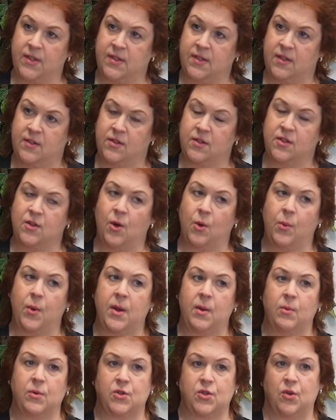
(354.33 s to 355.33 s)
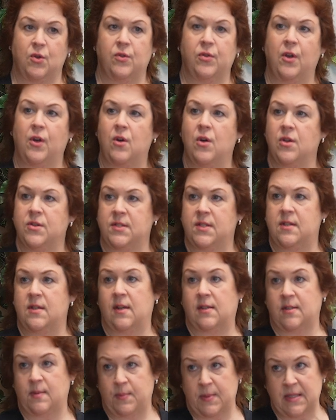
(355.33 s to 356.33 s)
And so we return the calls the next
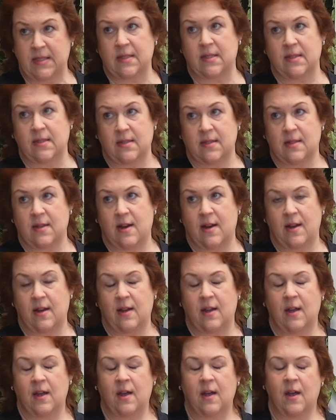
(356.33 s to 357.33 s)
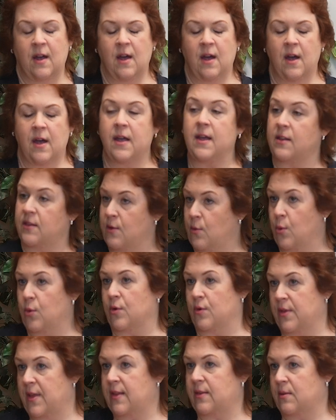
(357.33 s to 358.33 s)
business day in the order
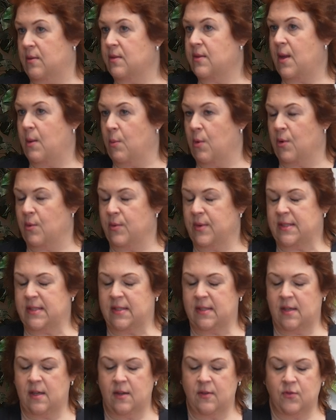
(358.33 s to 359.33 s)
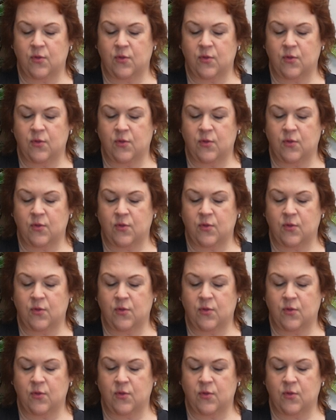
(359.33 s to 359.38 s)
that they were received.